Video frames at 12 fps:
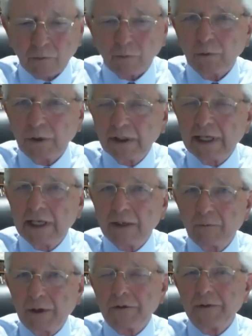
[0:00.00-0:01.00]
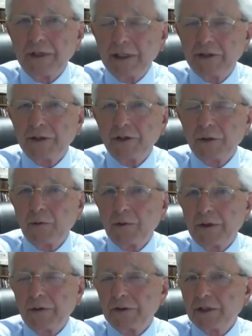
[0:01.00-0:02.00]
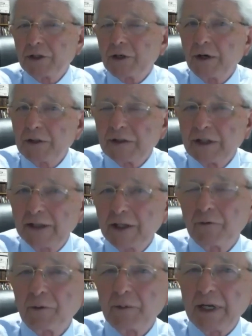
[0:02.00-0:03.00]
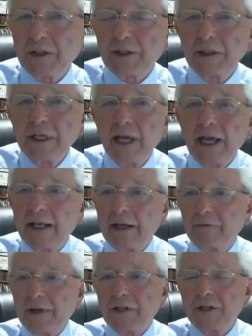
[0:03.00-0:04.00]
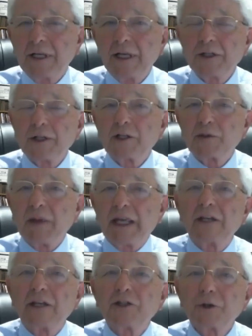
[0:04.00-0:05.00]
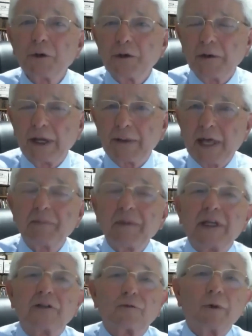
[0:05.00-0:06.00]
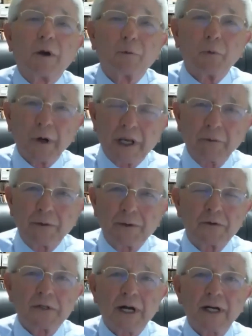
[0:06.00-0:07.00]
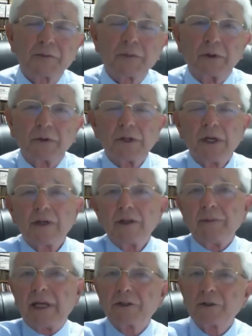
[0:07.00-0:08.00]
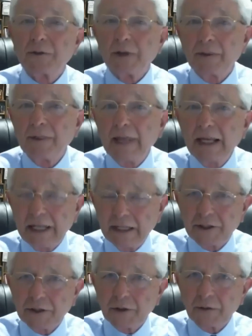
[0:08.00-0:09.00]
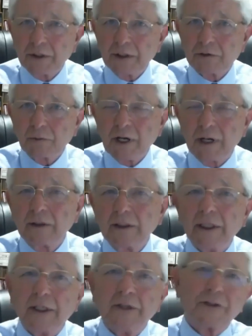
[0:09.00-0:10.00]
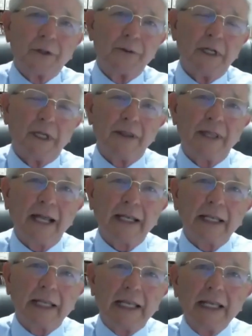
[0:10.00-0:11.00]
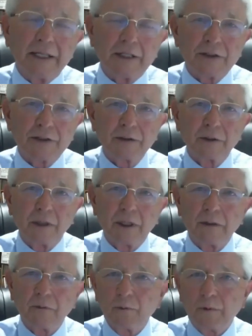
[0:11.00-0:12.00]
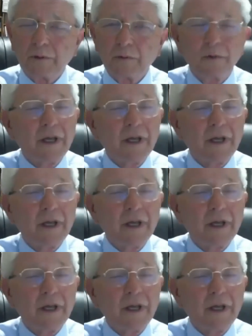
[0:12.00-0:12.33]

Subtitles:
really what you need to do when you're discharged is get the information, and Aphasia Nation is making sure you get that, because we are working with those hospitals to make sure that they need to do it as well. So that is what